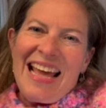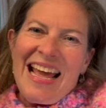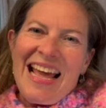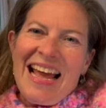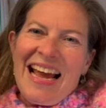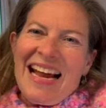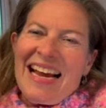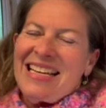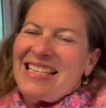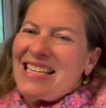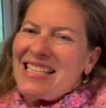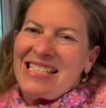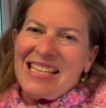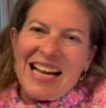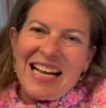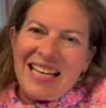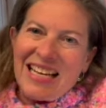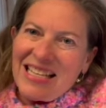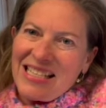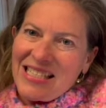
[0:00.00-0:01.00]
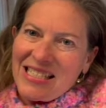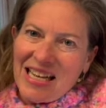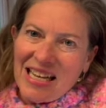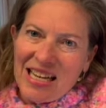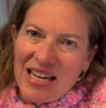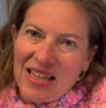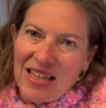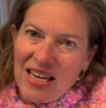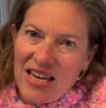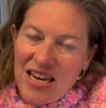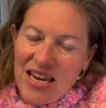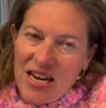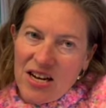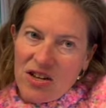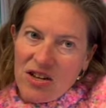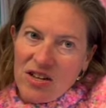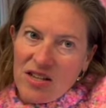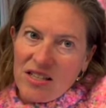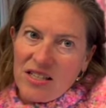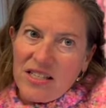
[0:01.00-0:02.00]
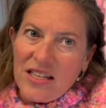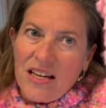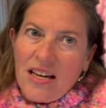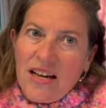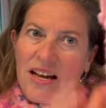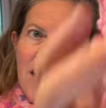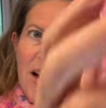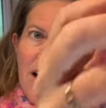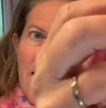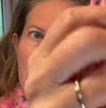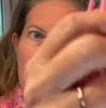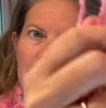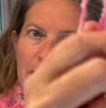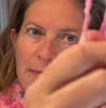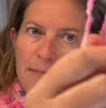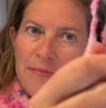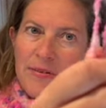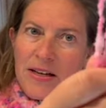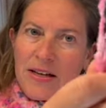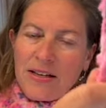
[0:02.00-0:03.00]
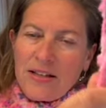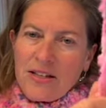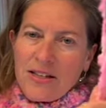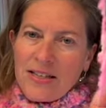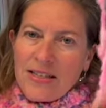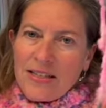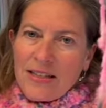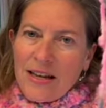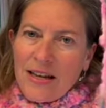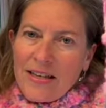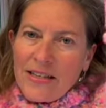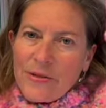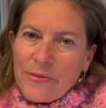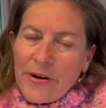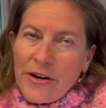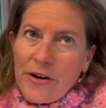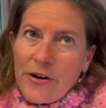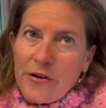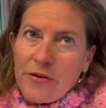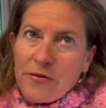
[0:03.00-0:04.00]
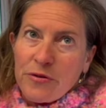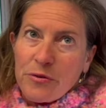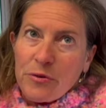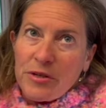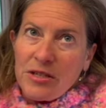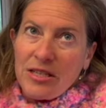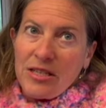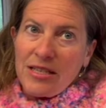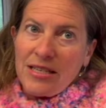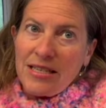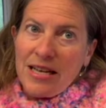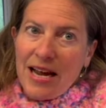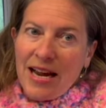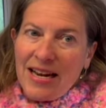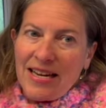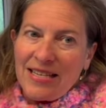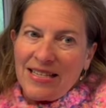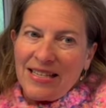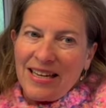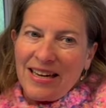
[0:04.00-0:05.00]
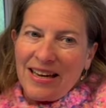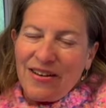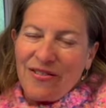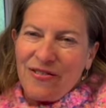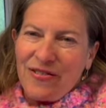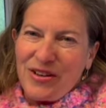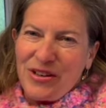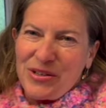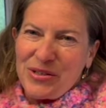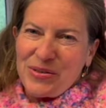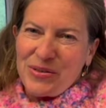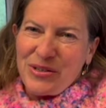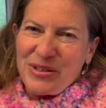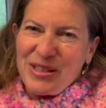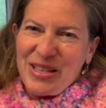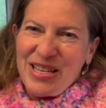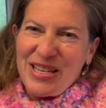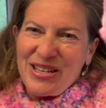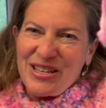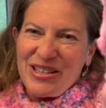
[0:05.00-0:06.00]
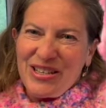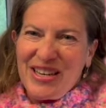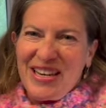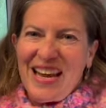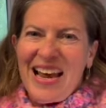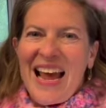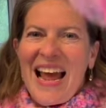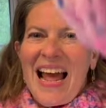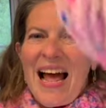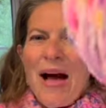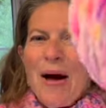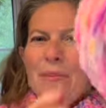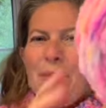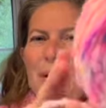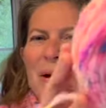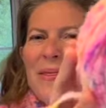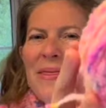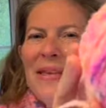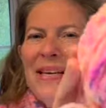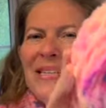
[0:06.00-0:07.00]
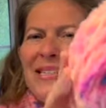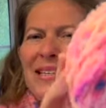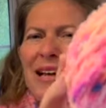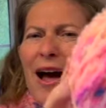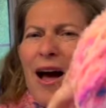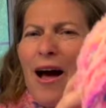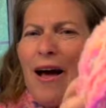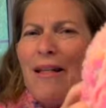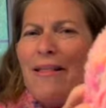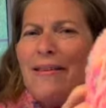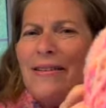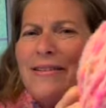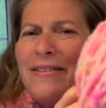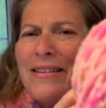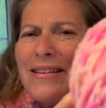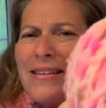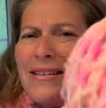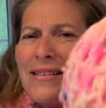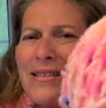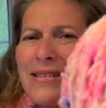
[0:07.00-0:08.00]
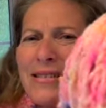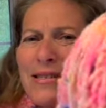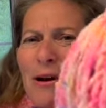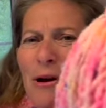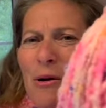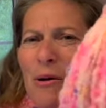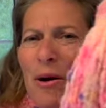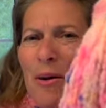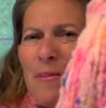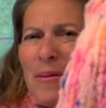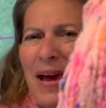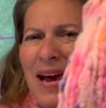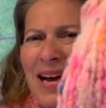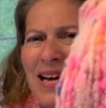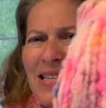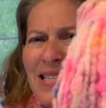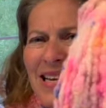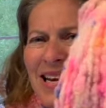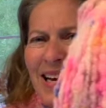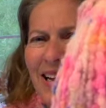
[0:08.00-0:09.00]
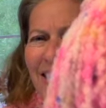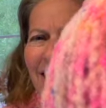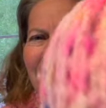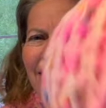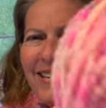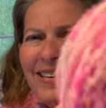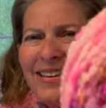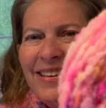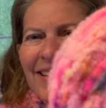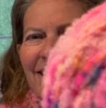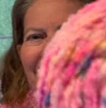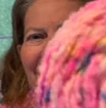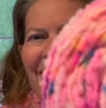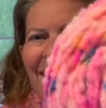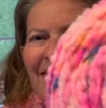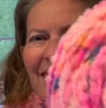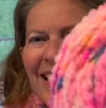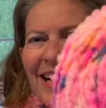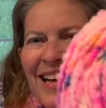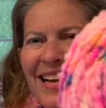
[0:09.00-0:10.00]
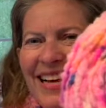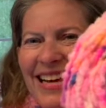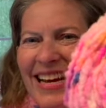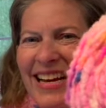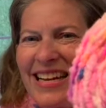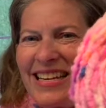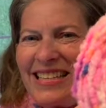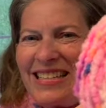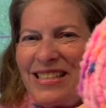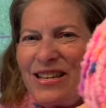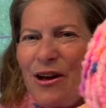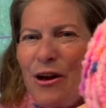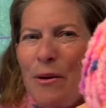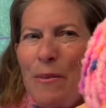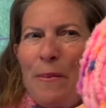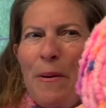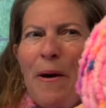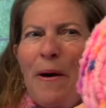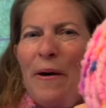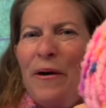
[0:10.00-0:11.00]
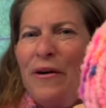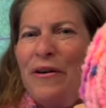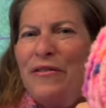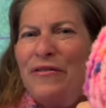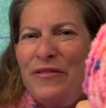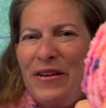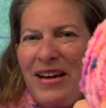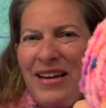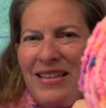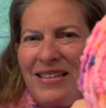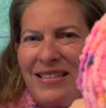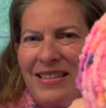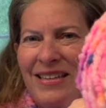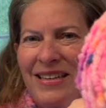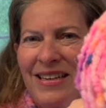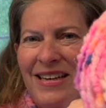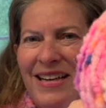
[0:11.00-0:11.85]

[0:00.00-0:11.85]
It does not get stuck on the needles. It just slides right over, which is nice. It feels really good. But this color is so amazing. It's perfect.